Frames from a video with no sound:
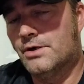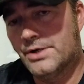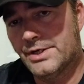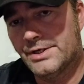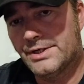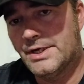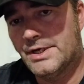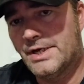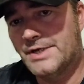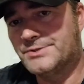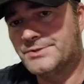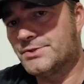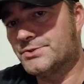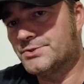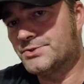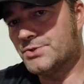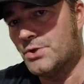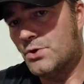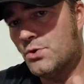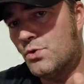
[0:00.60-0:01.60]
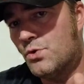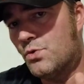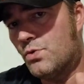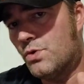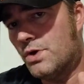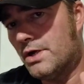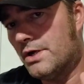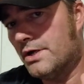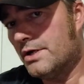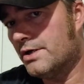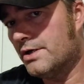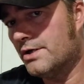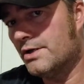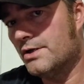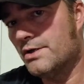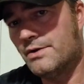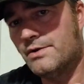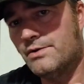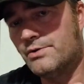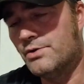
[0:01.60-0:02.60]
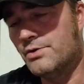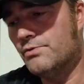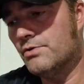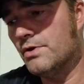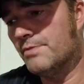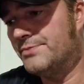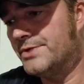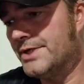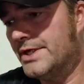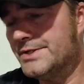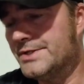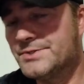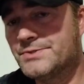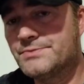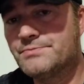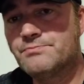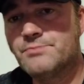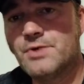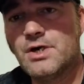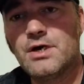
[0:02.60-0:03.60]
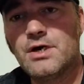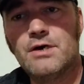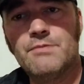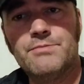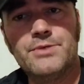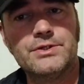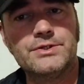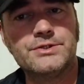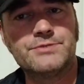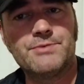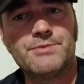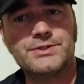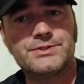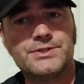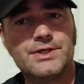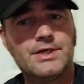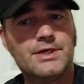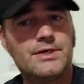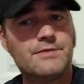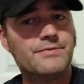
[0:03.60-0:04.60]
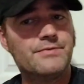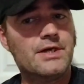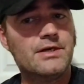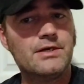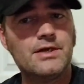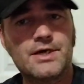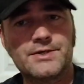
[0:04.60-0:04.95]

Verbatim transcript: All right, guys. So, new updates. Uh, Billings, Montana, they